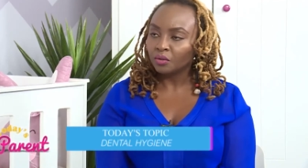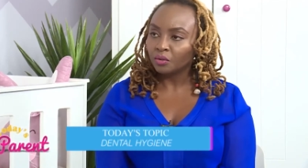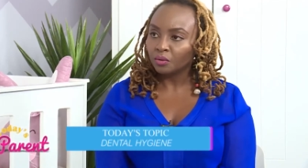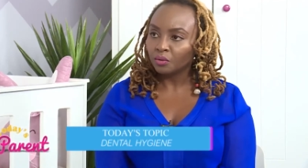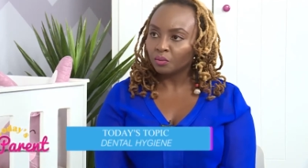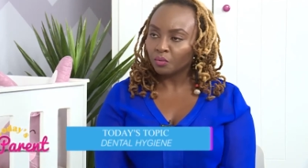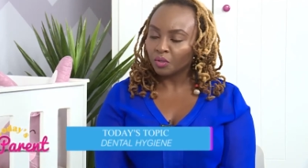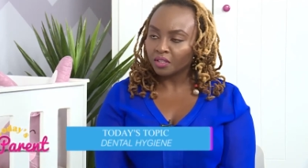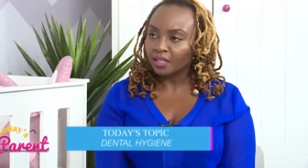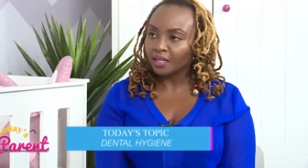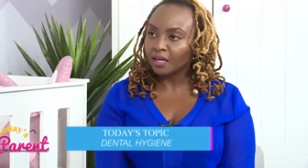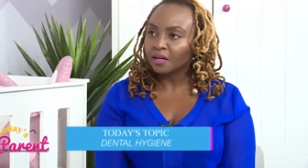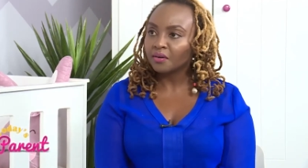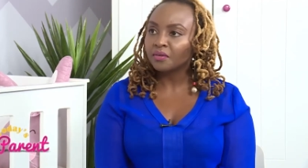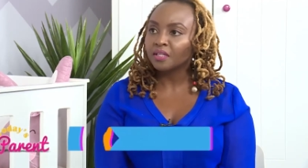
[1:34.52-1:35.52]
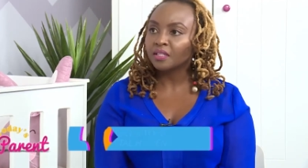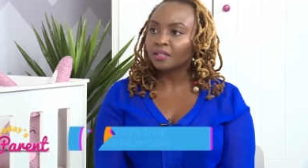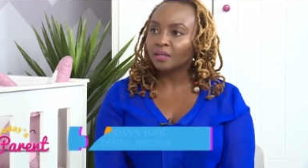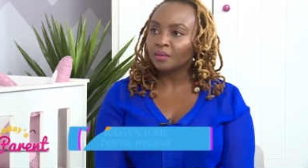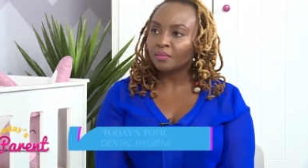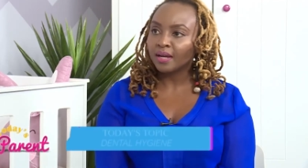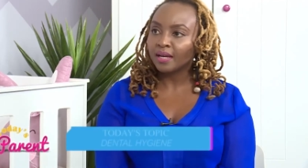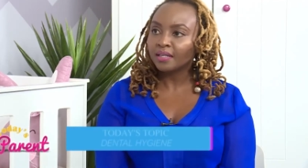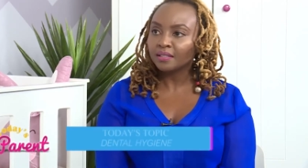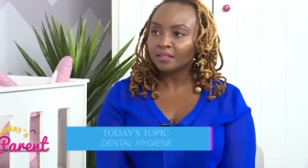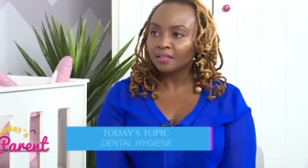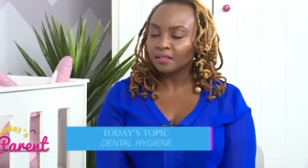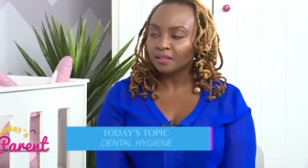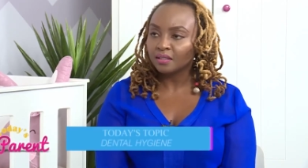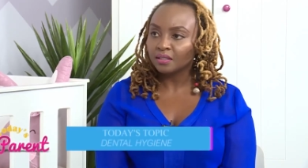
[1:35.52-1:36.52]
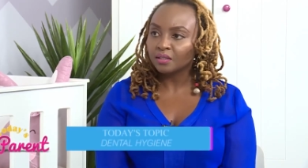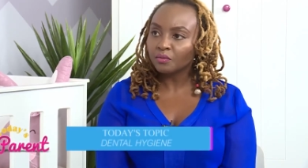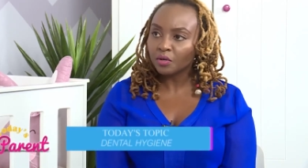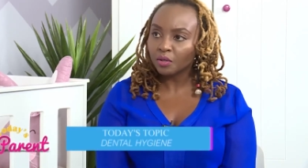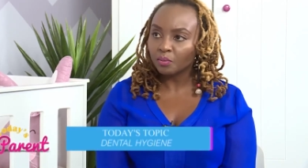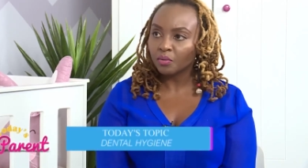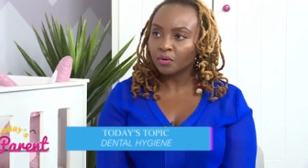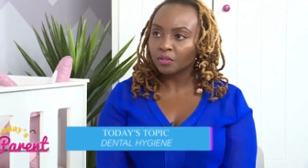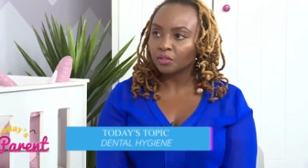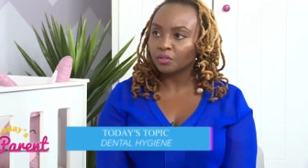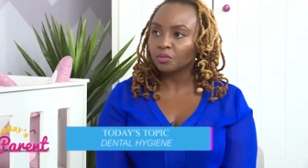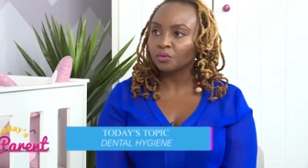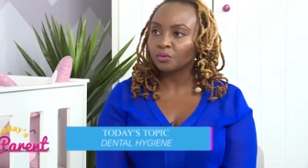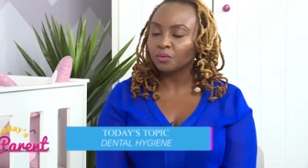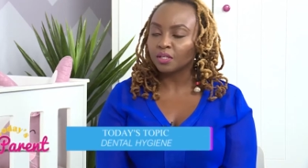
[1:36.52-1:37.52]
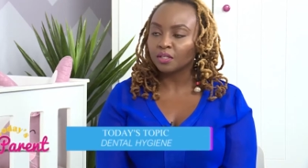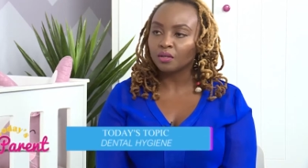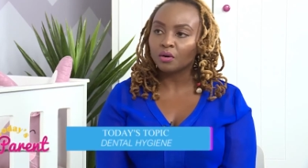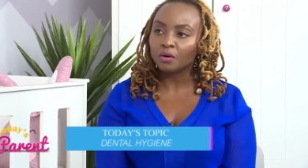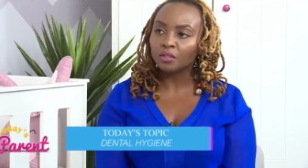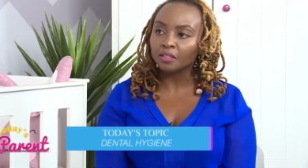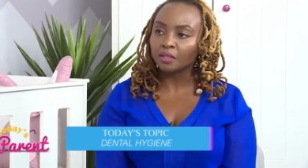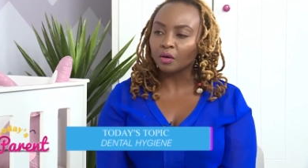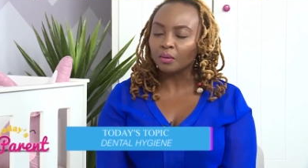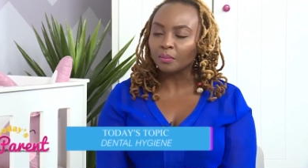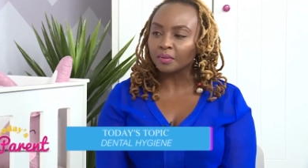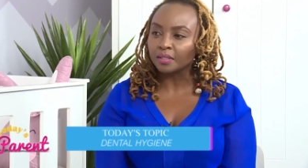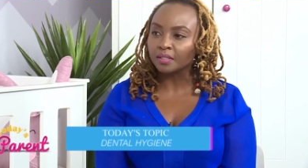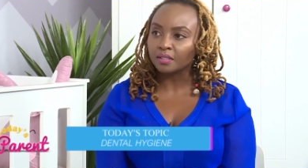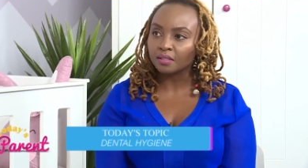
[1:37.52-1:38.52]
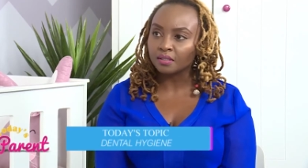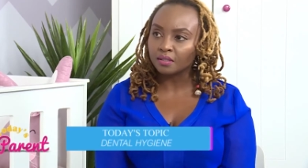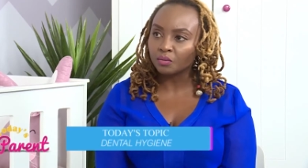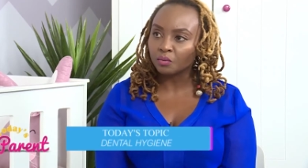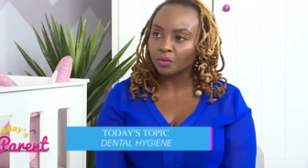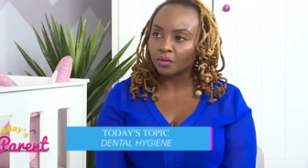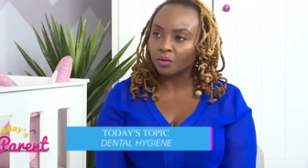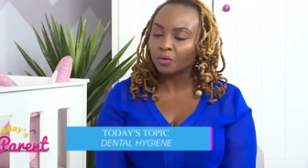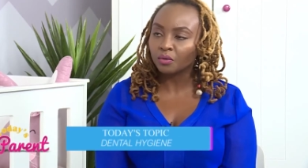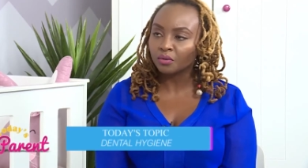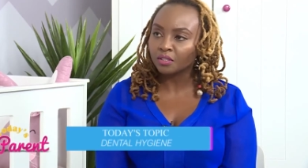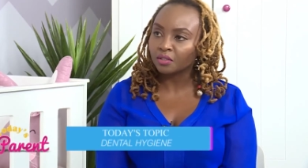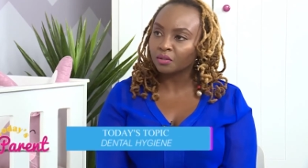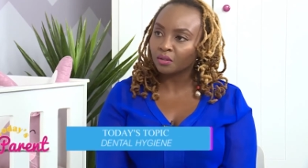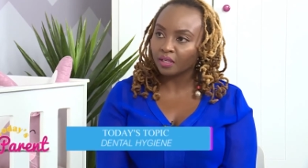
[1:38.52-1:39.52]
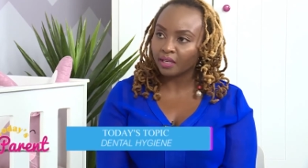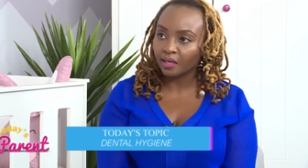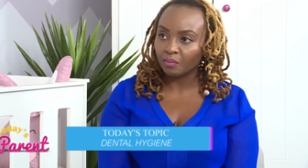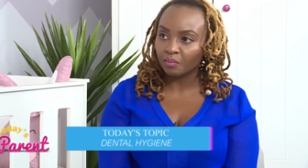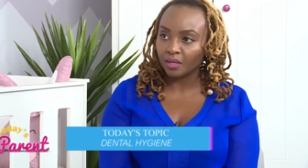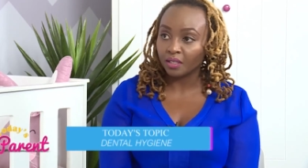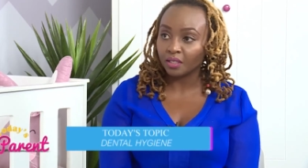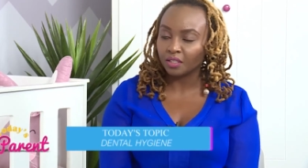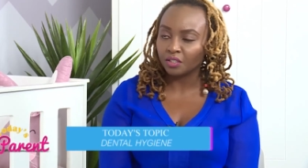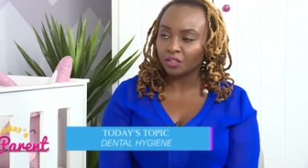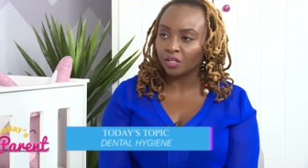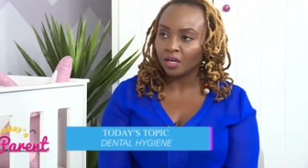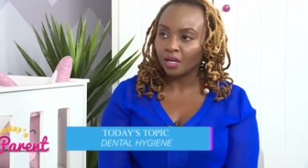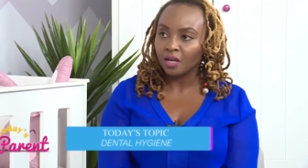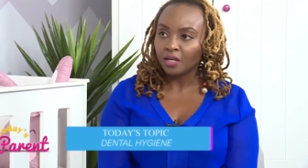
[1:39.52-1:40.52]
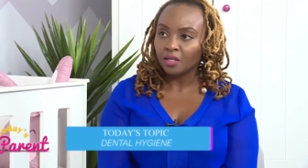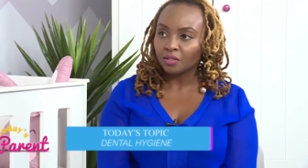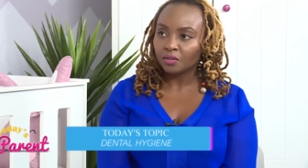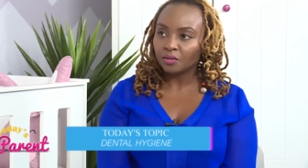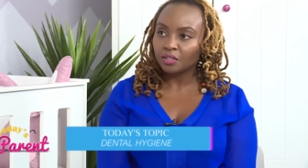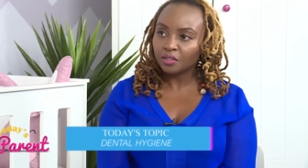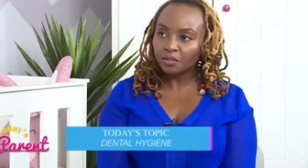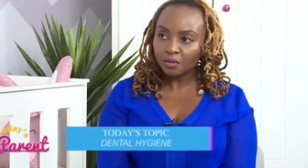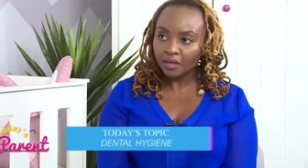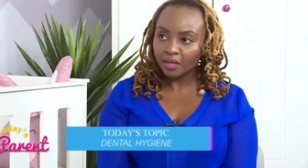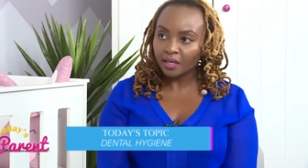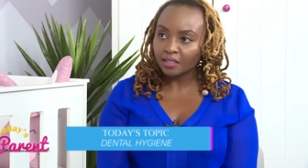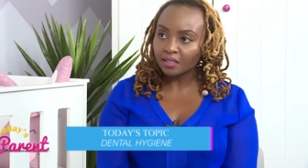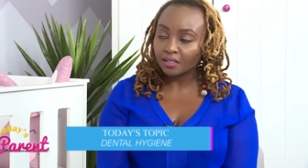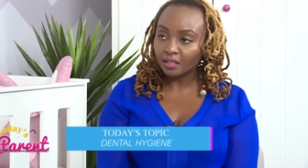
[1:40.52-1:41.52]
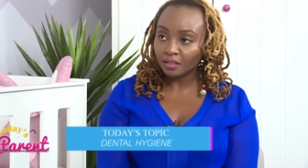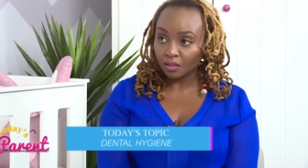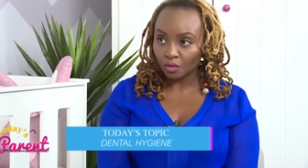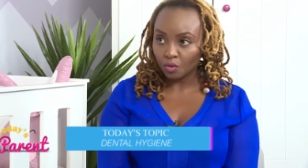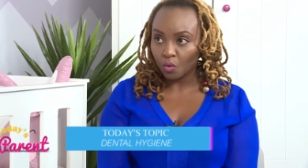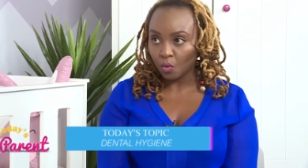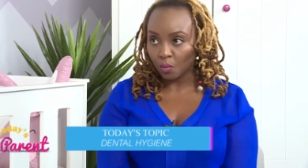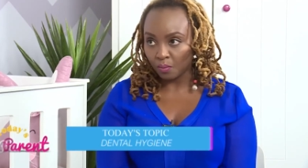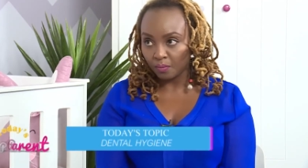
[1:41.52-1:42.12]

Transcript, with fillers: you know, what they carry in their bags. It's very important too, and it all encompasses with the whole dental care package. Right. So dental care starts at